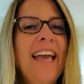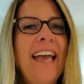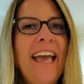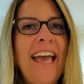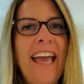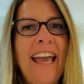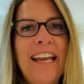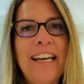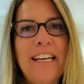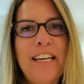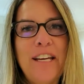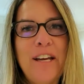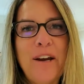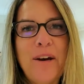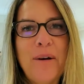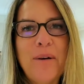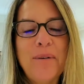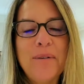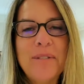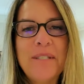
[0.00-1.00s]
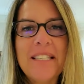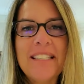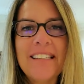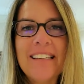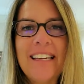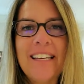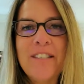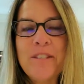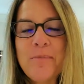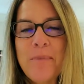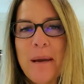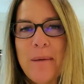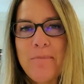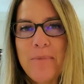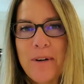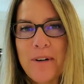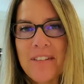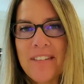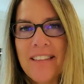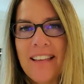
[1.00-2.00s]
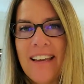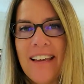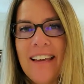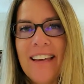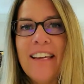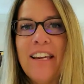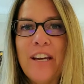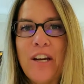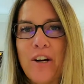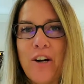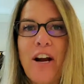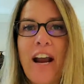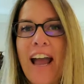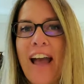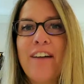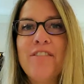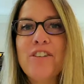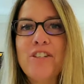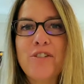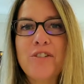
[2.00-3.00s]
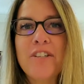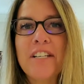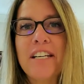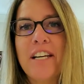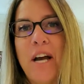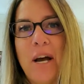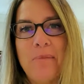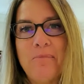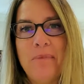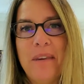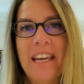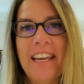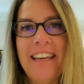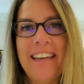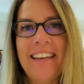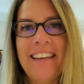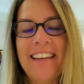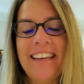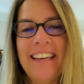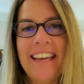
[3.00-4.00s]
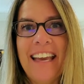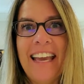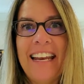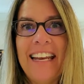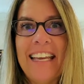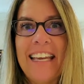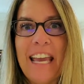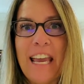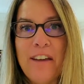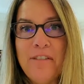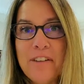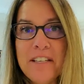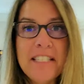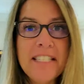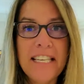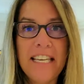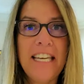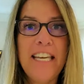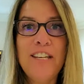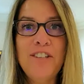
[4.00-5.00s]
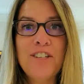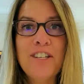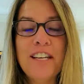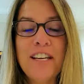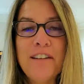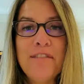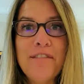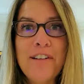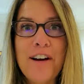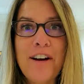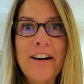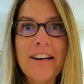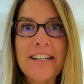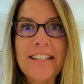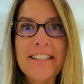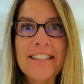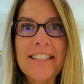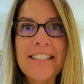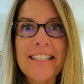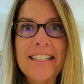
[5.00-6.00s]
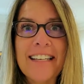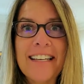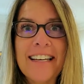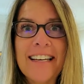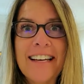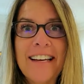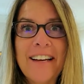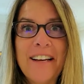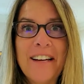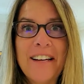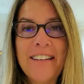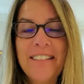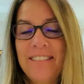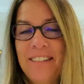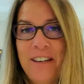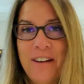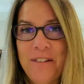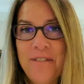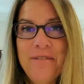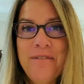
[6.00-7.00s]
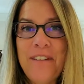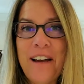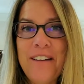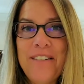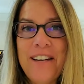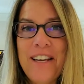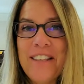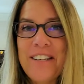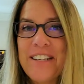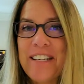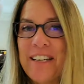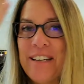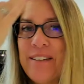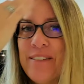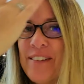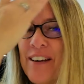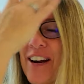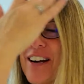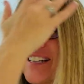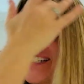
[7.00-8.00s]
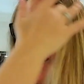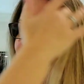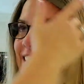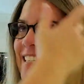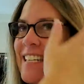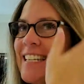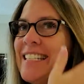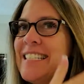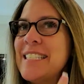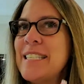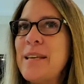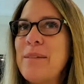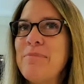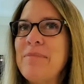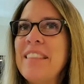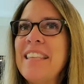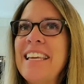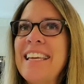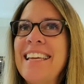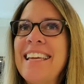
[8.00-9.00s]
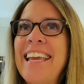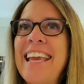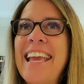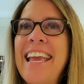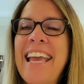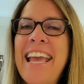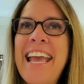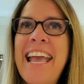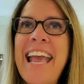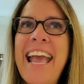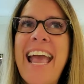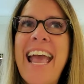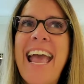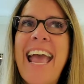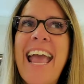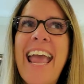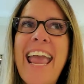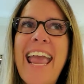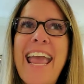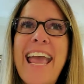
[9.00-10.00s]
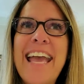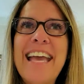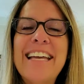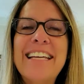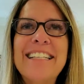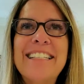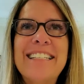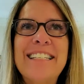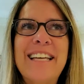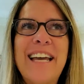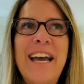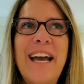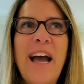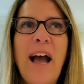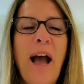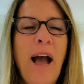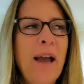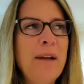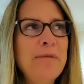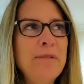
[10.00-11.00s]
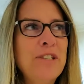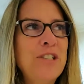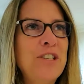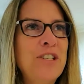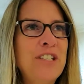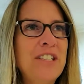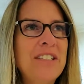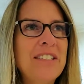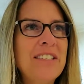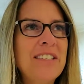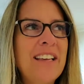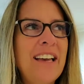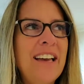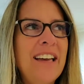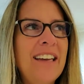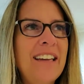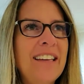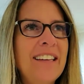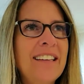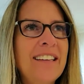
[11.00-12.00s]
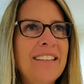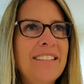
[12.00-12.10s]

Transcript: and he goes, "It's my birthday, here, have a drink on me." And he gave us each gift cards, $5 gift cards to get something. And I was just like,